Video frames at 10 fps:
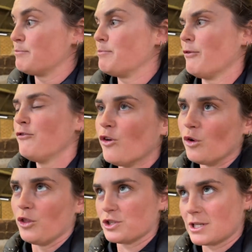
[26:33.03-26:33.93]

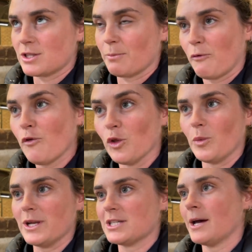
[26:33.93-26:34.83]
before the
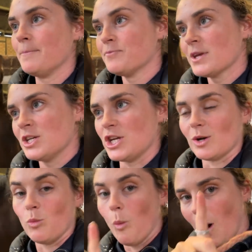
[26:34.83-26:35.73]
winter. She
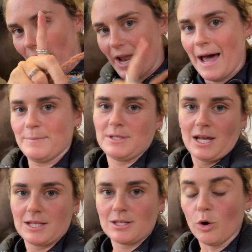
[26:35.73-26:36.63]
had one
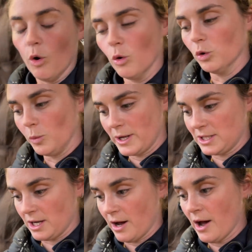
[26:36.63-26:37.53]
abscess all
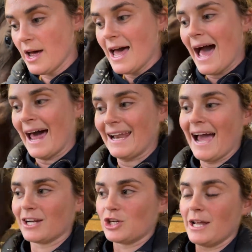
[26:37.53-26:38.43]
winter, and
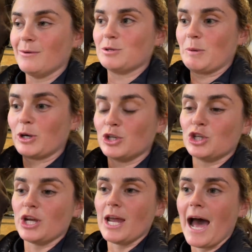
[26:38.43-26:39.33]
actually it was because
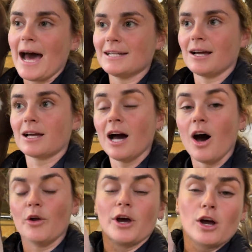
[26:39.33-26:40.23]
she had a
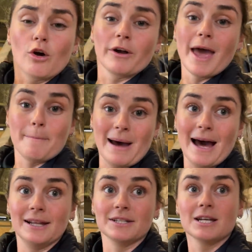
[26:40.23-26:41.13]
cut on her coronet
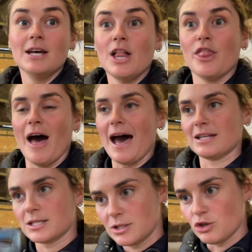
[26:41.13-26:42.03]
band
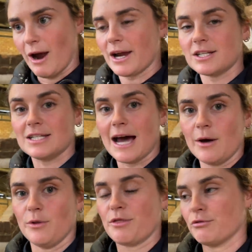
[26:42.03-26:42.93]
that tracked
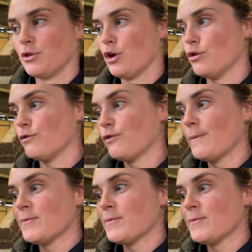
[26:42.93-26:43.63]
down through the hoof.